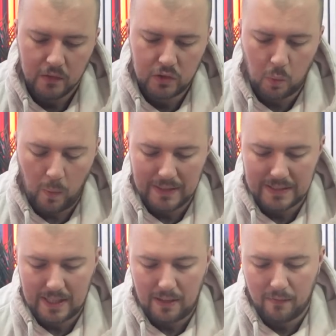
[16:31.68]

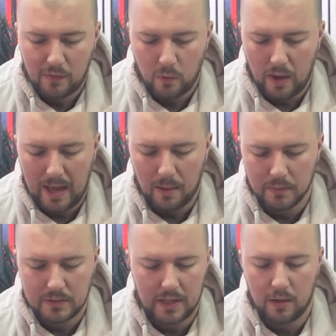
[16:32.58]
24
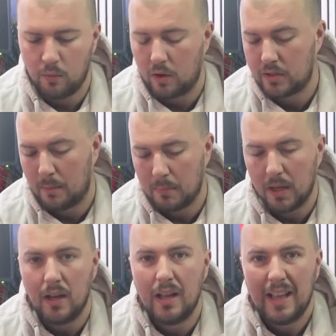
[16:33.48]
hours in a rock
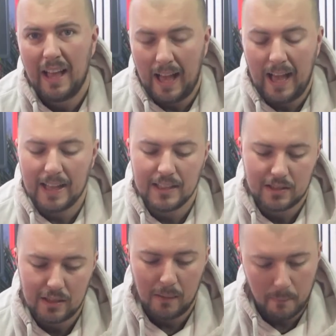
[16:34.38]
tumbler
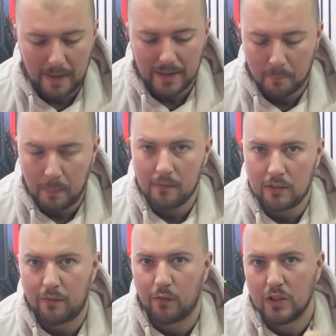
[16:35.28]
has made a bit of a
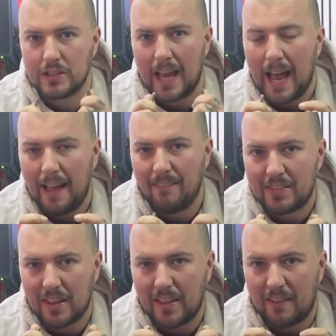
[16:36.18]
difference,
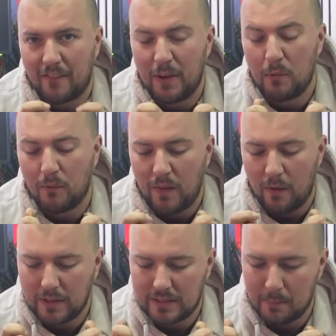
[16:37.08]
and they feel
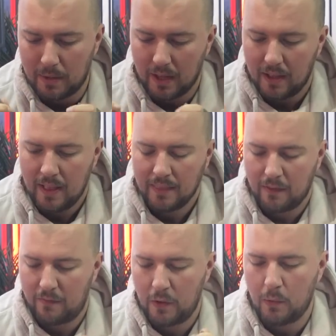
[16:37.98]
very similar. They
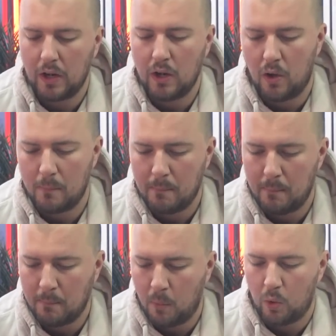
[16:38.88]
feel a lot
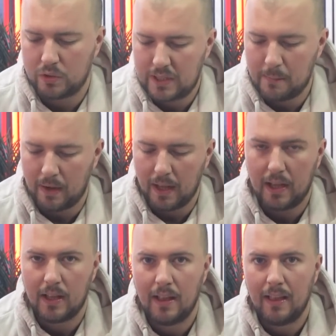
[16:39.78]
more
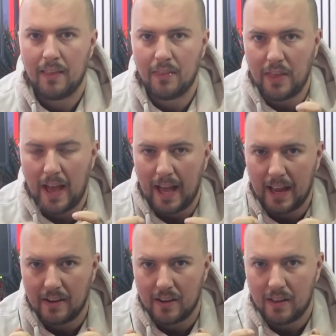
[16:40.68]
similar
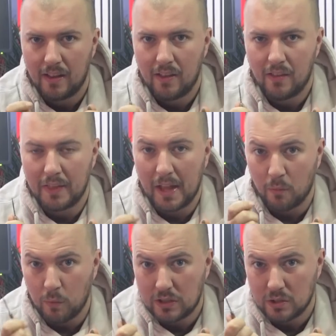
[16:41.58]
than the
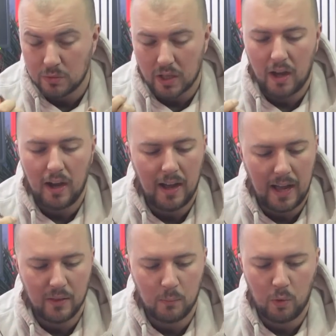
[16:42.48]
original dart
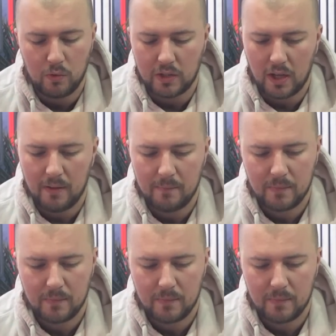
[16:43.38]
and the worn dart.